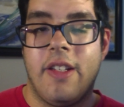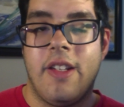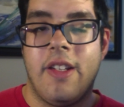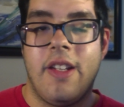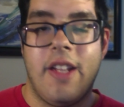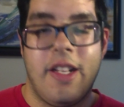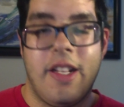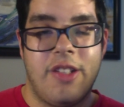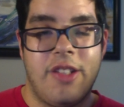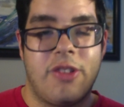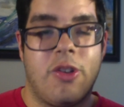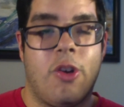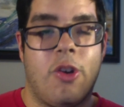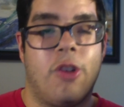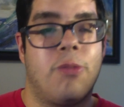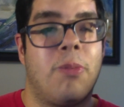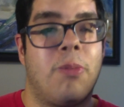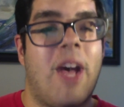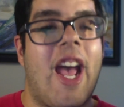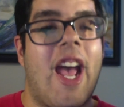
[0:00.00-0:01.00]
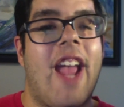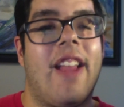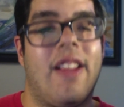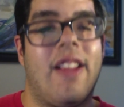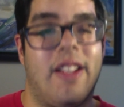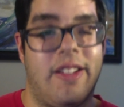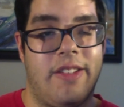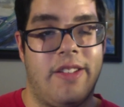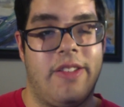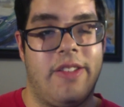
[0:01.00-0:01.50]
it's called
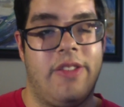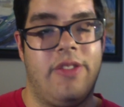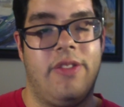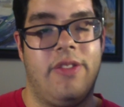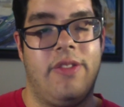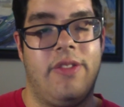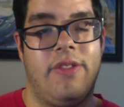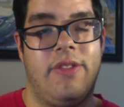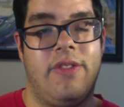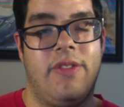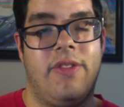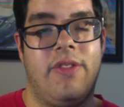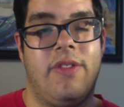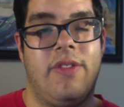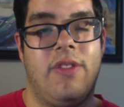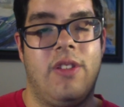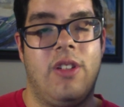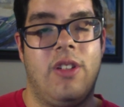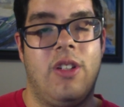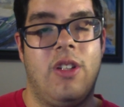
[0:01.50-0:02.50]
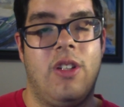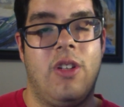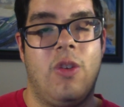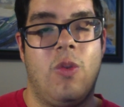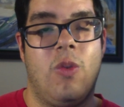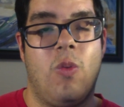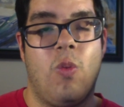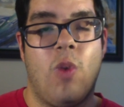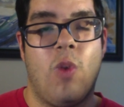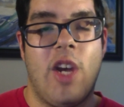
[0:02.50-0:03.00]
pilot.
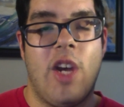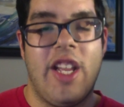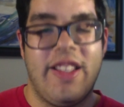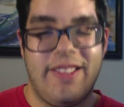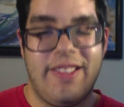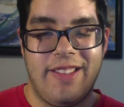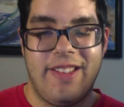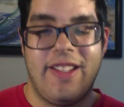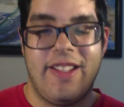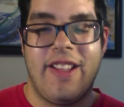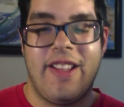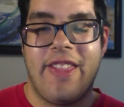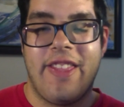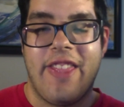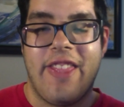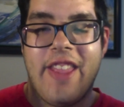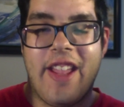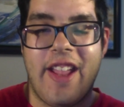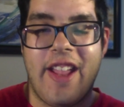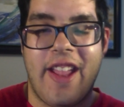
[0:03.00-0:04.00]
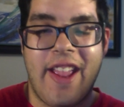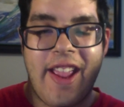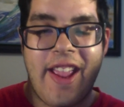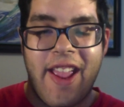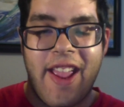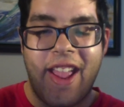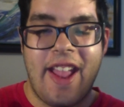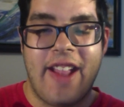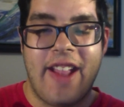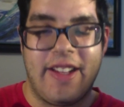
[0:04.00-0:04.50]
What the
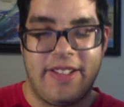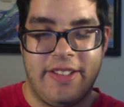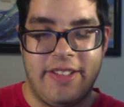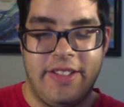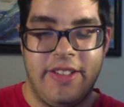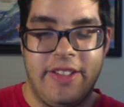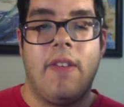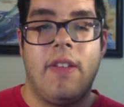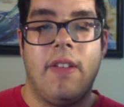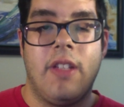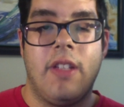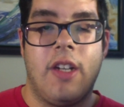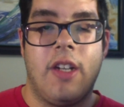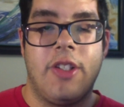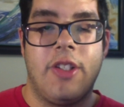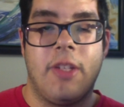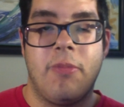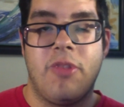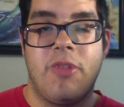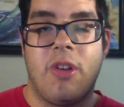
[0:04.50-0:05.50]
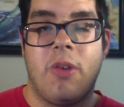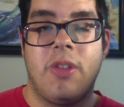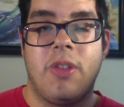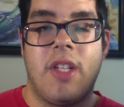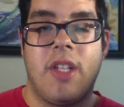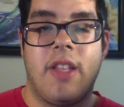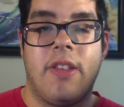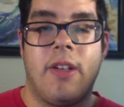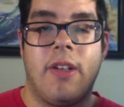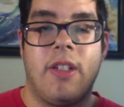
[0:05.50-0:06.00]
heck? There are some shows
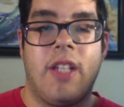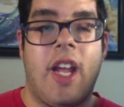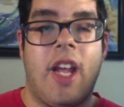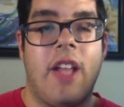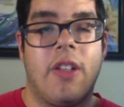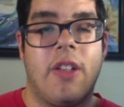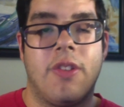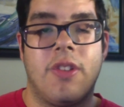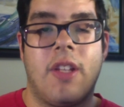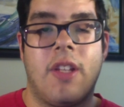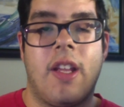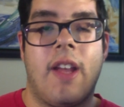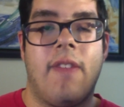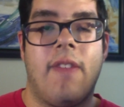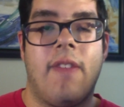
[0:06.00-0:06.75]
that their titles have